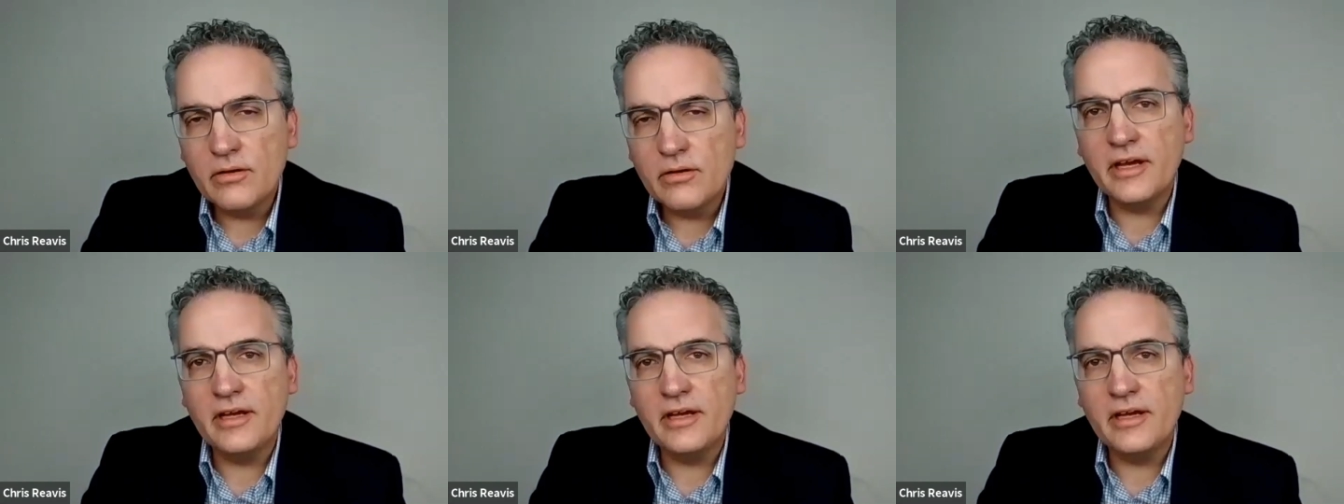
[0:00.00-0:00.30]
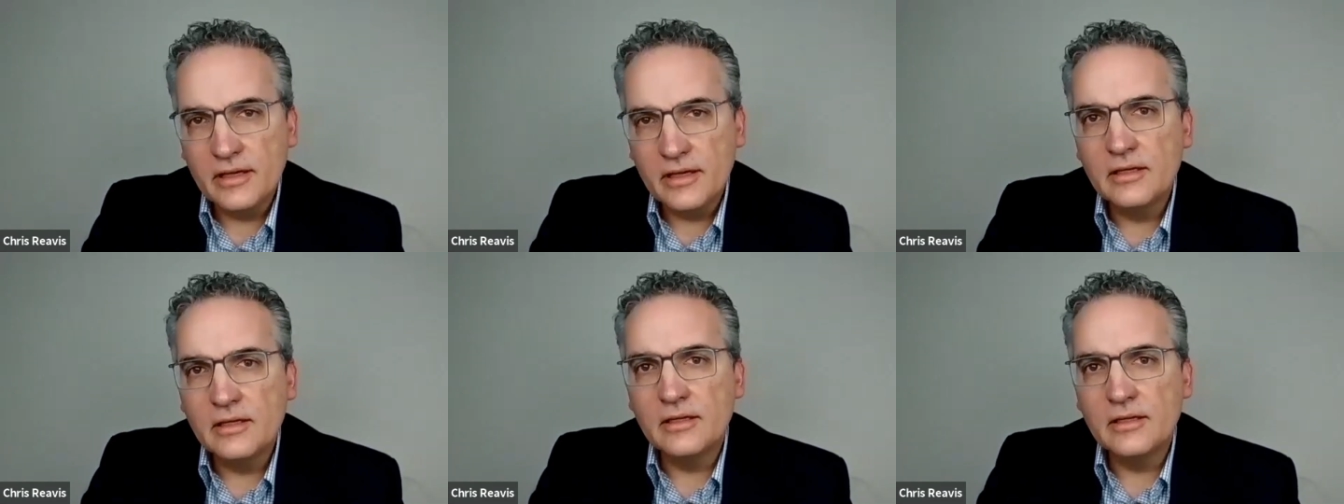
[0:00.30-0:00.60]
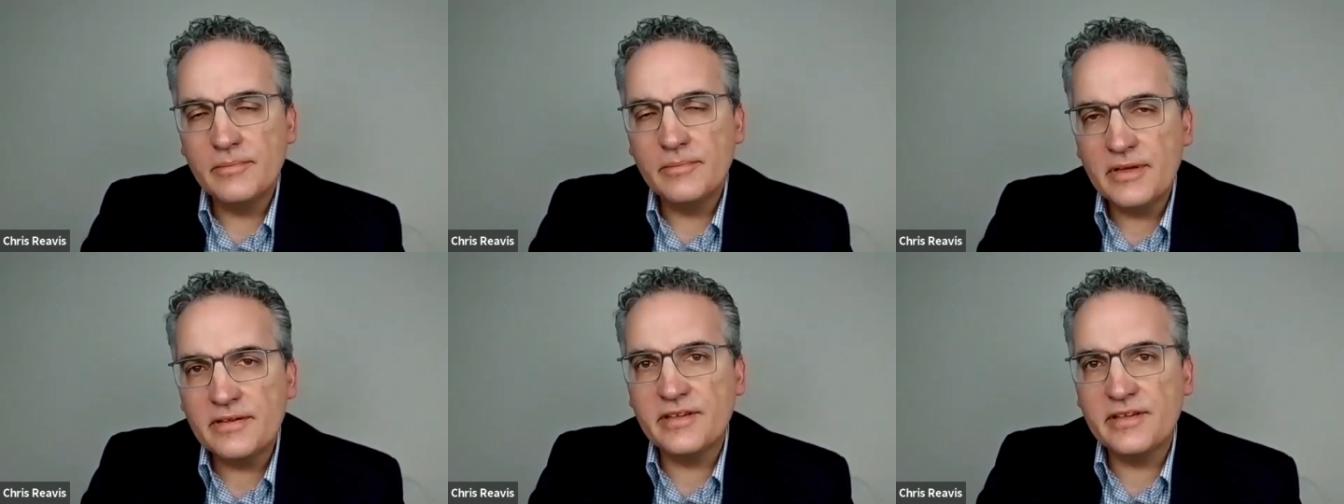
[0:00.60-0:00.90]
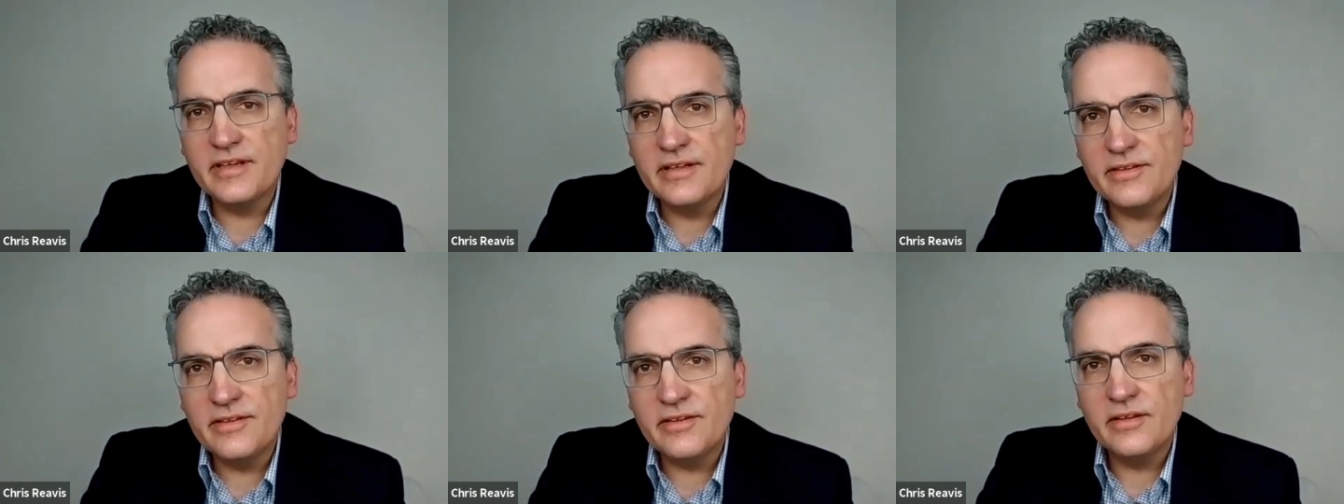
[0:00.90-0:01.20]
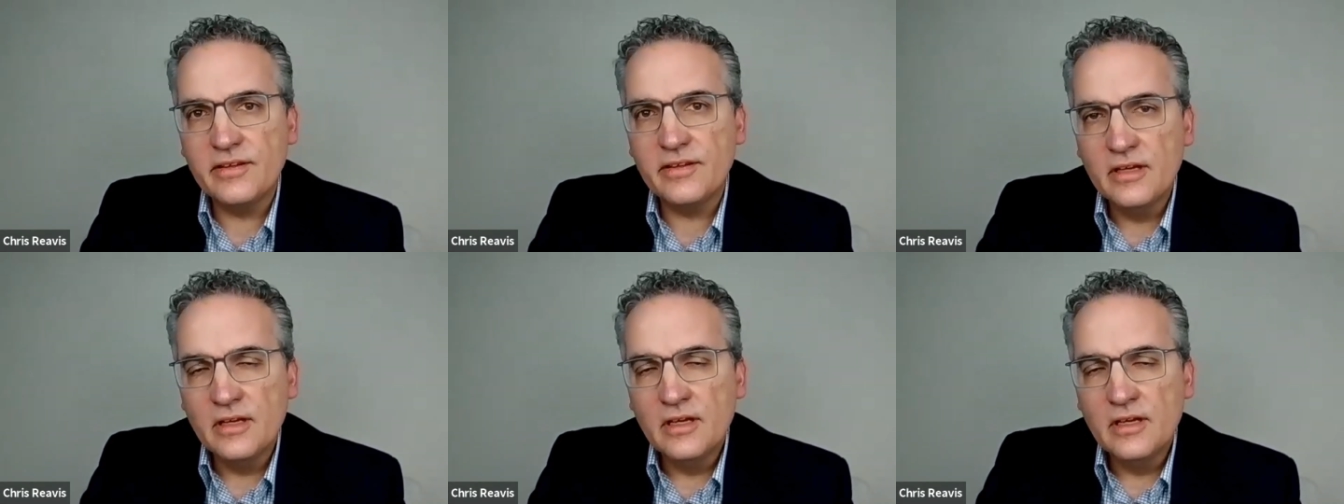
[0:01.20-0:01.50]
Okay. Makes
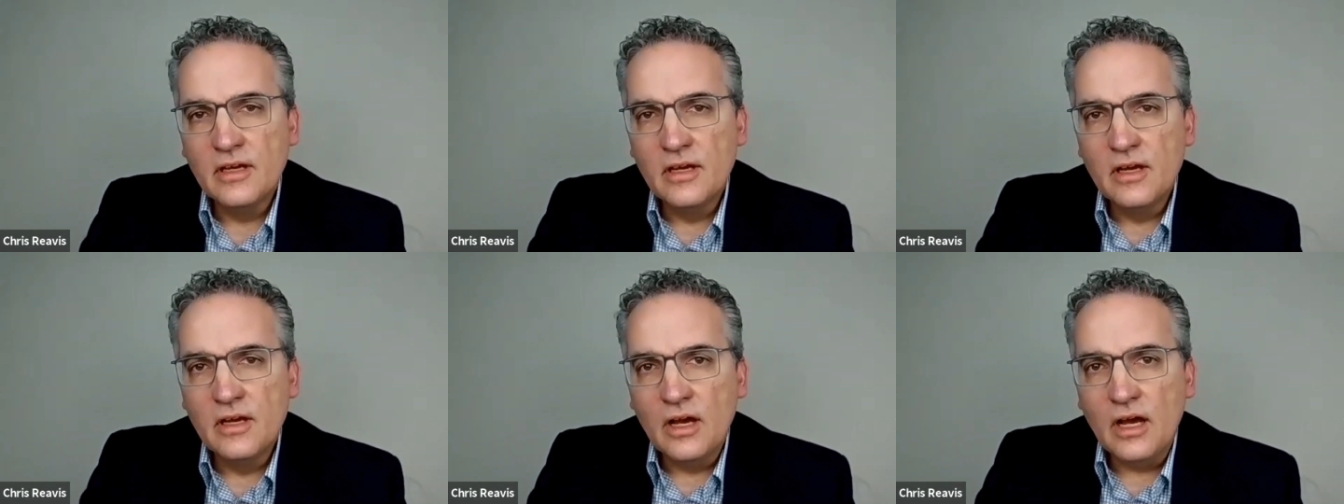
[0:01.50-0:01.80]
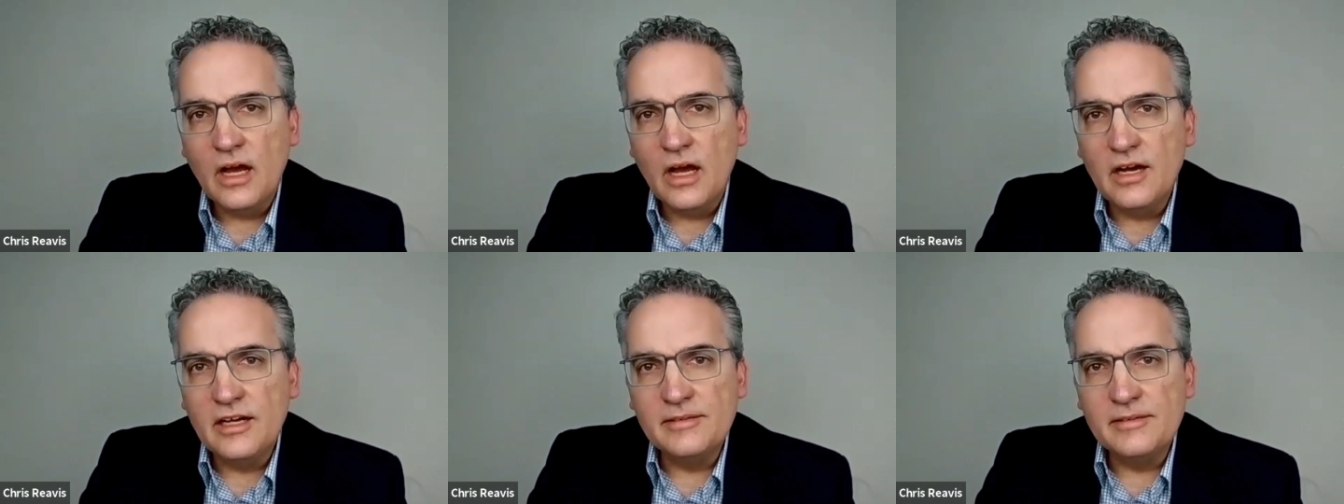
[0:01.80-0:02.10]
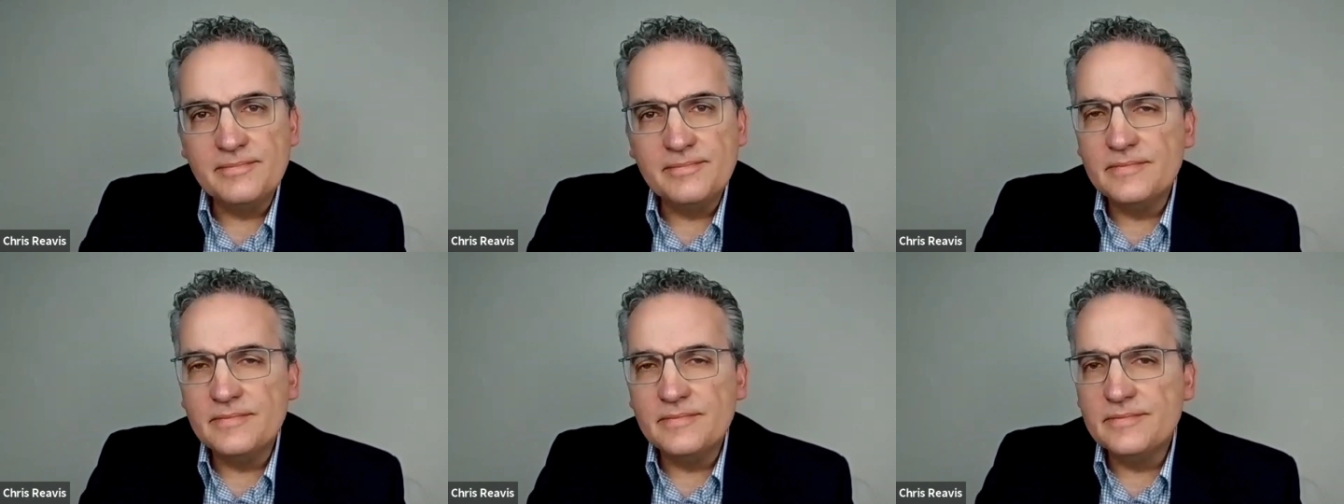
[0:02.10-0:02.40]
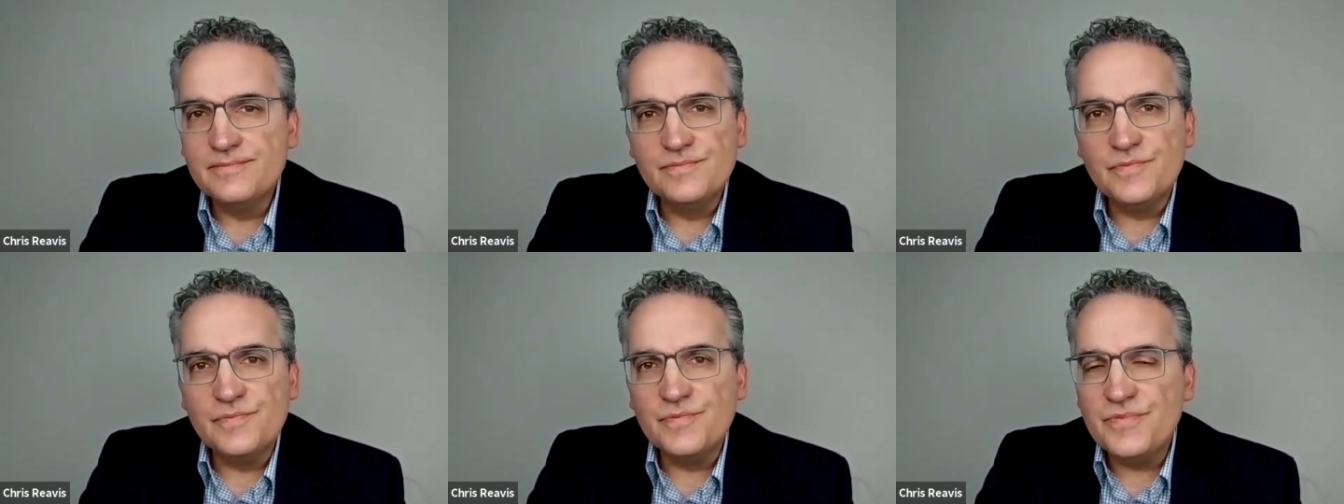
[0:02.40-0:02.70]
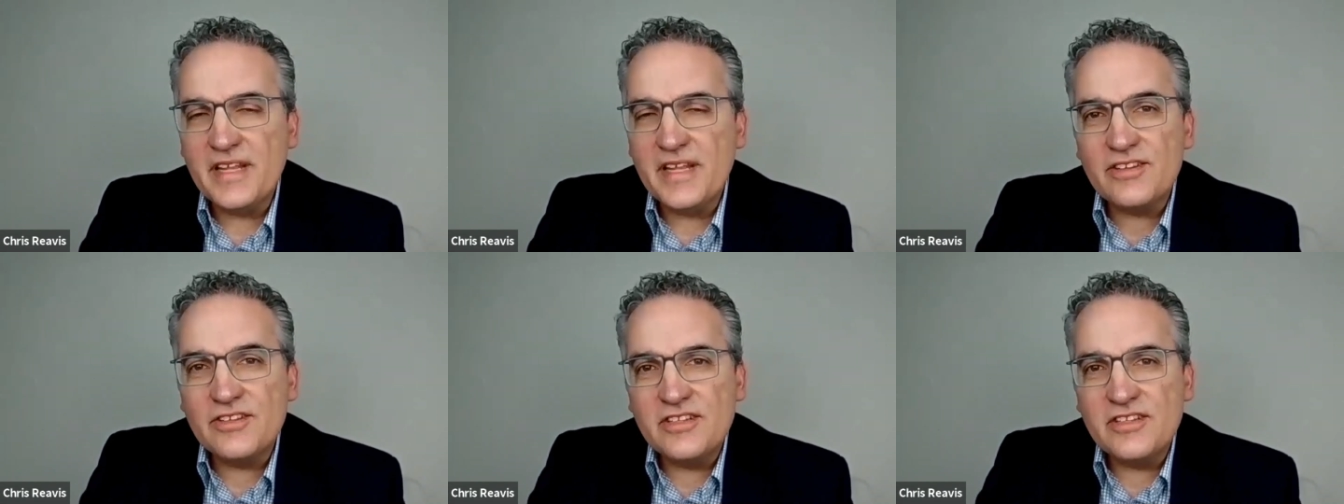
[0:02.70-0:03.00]
sense.
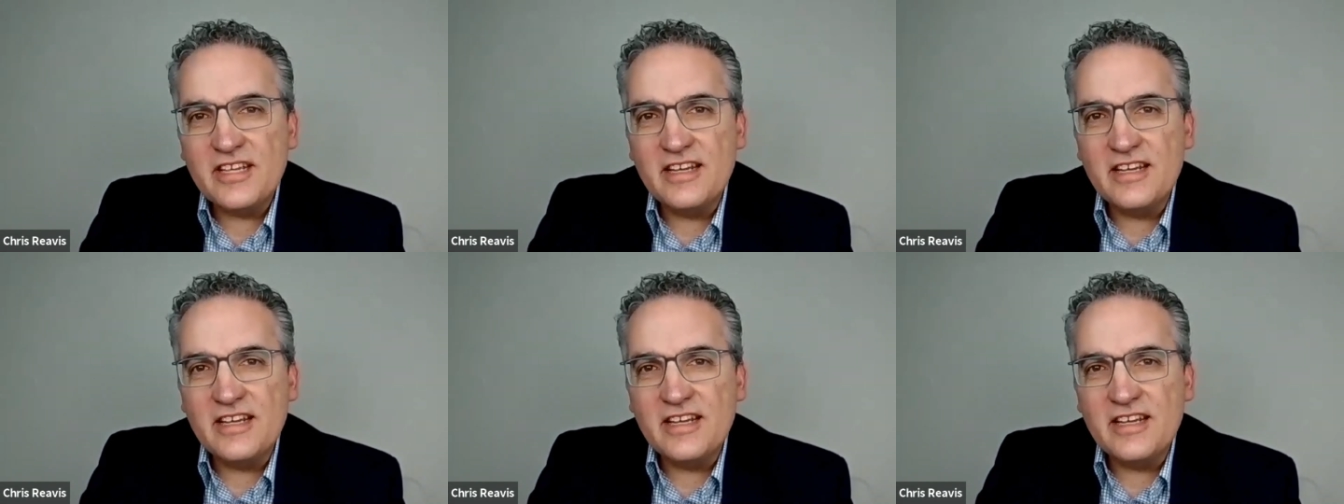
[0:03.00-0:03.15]
Next